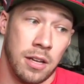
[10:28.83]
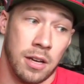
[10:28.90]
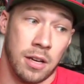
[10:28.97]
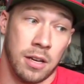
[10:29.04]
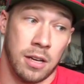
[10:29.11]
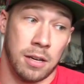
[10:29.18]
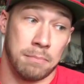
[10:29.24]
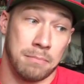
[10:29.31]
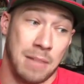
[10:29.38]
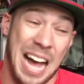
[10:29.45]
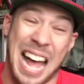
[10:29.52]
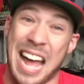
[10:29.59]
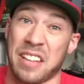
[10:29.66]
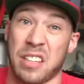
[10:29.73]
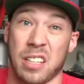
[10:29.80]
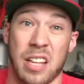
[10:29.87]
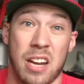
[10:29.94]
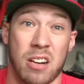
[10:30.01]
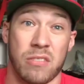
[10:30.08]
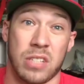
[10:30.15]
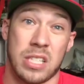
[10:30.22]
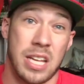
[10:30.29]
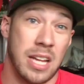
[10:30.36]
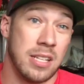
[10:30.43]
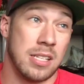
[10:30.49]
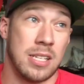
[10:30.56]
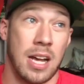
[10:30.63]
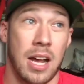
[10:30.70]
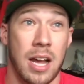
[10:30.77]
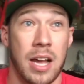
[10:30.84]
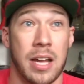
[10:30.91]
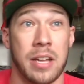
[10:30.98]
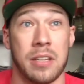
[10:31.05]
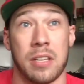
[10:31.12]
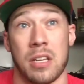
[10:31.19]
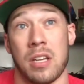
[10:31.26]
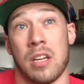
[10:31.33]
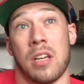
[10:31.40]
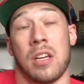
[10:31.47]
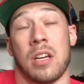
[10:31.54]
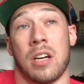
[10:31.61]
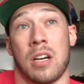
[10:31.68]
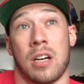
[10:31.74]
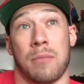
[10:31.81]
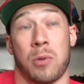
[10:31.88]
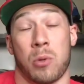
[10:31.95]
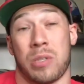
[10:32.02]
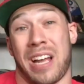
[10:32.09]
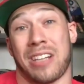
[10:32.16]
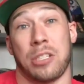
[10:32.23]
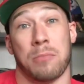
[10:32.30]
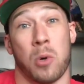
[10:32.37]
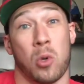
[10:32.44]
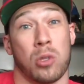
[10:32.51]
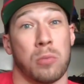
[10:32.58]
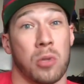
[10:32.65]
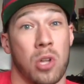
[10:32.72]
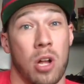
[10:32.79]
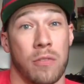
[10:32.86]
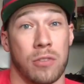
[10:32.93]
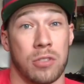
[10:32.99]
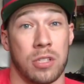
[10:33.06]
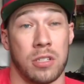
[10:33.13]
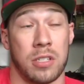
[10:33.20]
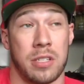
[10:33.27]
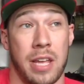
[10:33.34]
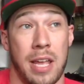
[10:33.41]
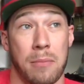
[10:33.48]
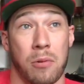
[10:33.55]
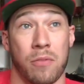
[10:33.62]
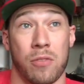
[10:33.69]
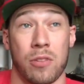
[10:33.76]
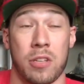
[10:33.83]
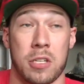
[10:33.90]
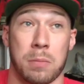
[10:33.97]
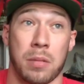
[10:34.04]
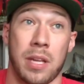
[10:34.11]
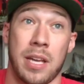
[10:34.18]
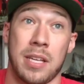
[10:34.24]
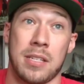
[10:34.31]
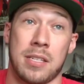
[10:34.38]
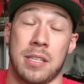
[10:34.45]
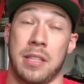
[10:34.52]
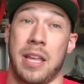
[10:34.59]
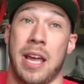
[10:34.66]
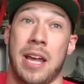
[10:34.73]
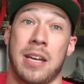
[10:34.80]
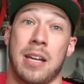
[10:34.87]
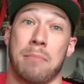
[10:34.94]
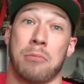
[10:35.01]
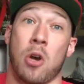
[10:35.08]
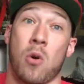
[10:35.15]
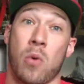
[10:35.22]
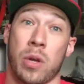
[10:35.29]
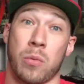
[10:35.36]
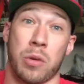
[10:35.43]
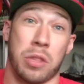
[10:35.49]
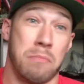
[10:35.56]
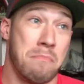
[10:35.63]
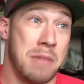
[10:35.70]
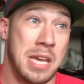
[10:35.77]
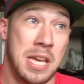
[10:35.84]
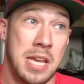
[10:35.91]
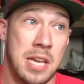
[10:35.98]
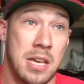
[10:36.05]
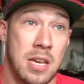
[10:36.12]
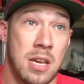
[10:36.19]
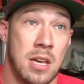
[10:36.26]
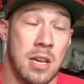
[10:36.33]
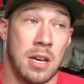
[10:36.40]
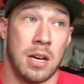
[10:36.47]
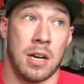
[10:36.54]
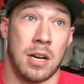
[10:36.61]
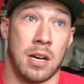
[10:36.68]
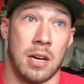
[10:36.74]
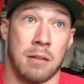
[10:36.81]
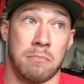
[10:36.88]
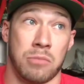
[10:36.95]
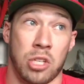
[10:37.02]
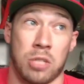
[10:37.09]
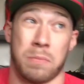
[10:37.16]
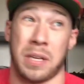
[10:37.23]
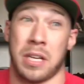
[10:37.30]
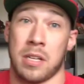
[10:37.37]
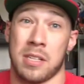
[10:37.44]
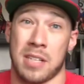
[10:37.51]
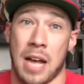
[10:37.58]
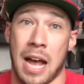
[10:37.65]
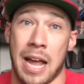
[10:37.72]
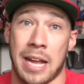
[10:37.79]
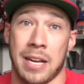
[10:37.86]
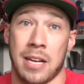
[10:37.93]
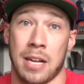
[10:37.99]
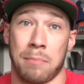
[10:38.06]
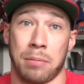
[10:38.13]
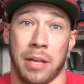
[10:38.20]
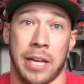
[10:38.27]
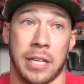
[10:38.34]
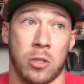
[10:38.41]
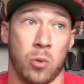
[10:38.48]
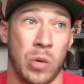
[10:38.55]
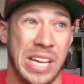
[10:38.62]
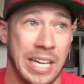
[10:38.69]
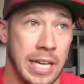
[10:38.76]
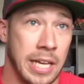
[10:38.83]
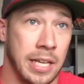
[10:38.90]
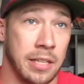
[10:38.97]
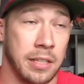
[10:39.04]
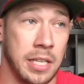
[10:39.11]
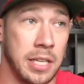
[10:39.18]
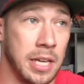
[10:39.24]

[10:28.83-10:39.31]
I had the letter of intent signed. There was actually multiple offers on the table for this place. They ended up going with me, just because I ended up like tweaking